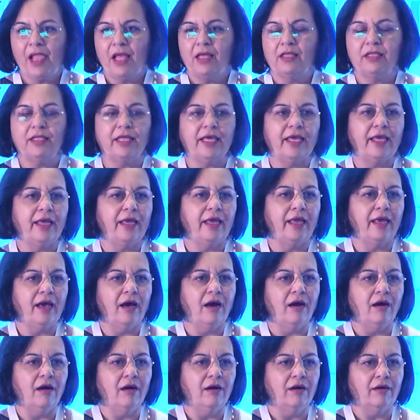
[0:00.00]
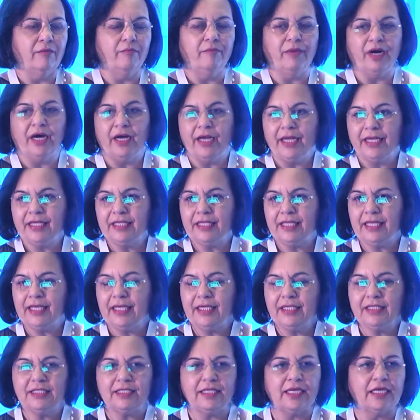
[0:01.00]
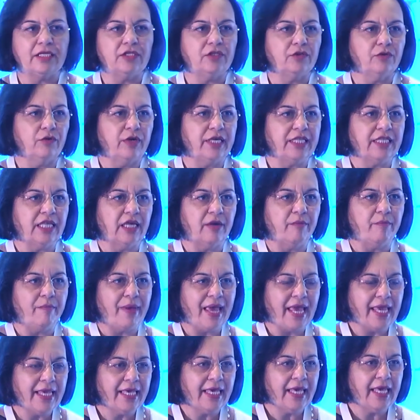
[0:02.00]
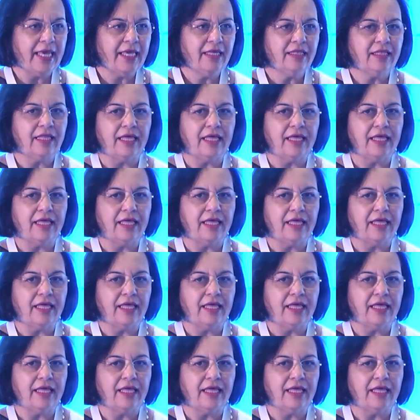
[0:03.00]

They are buying things, they're doing their banking,